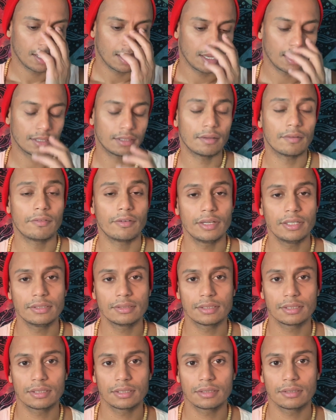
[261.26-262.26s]
The
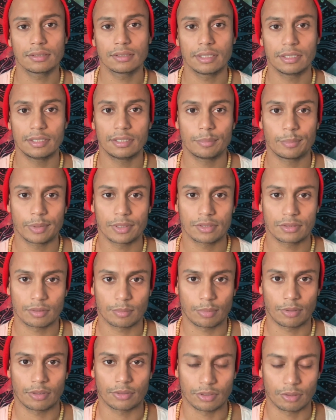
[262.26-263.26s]
reason, it depends
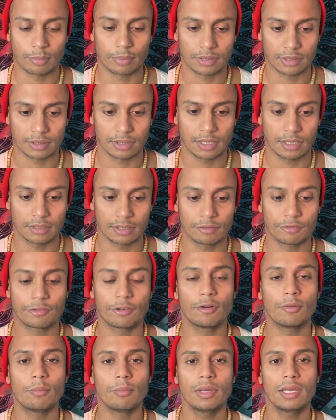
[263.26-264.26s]
upon your personality.
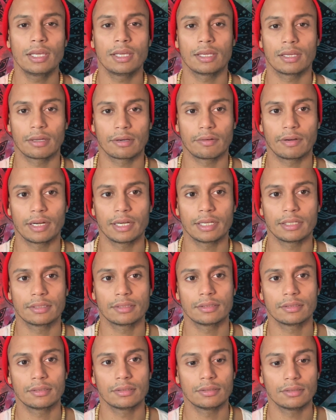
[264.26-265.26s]
For me, right?
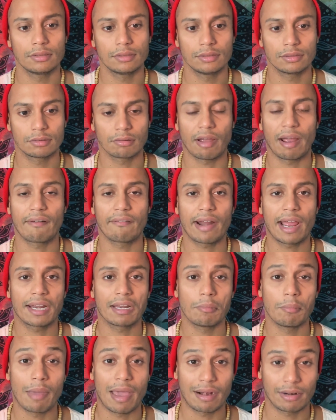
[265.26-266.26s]
So I ran a
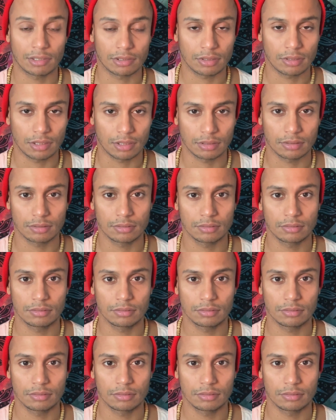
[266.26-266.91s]
marathon.